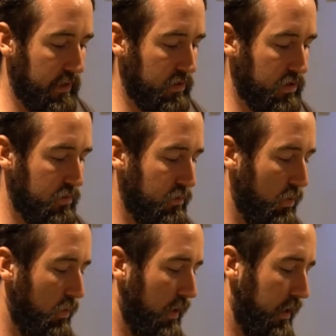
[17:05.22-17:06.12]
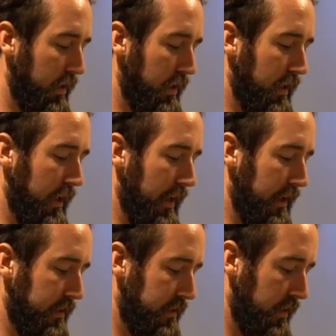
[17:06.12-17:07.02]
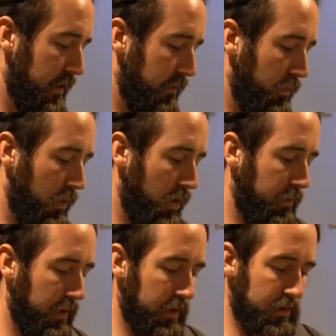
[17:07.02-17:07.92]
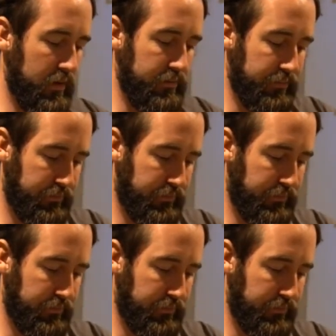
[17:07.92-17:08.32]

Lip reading: it smaller. And what I'm going to do